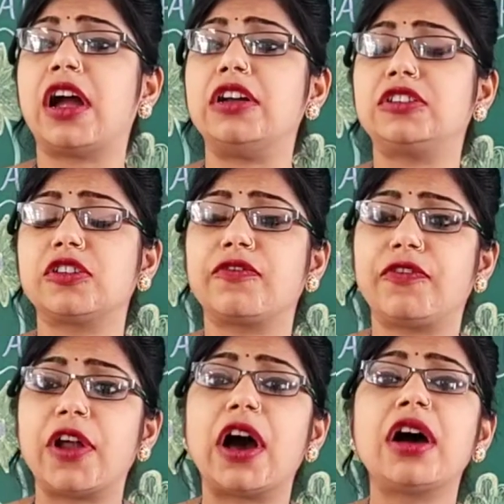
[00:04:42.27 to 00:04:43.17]
kinds
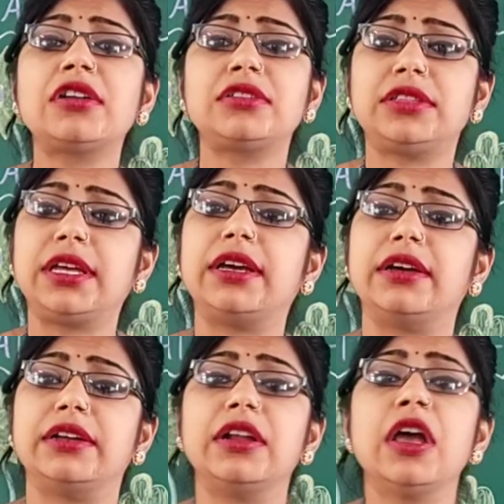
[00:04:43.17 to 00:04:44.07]
of flower there.